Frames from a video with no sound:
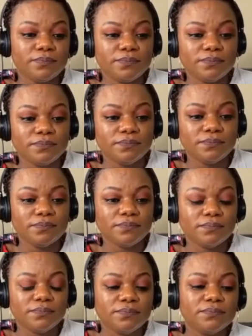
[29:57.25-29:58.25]

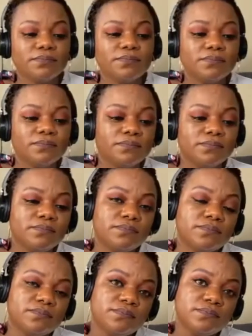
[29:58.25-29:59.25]

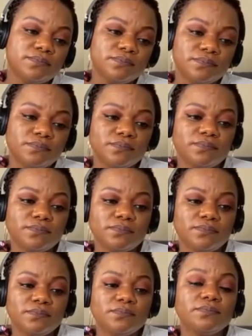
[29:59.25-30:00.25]

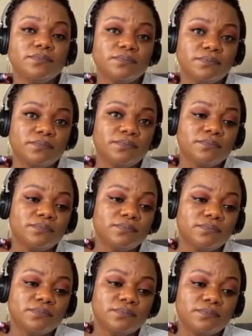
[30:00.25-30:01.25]

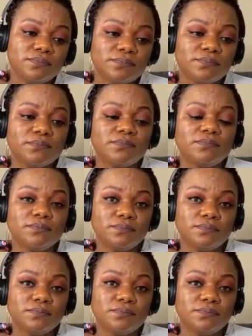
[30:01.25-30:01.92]
[no speech]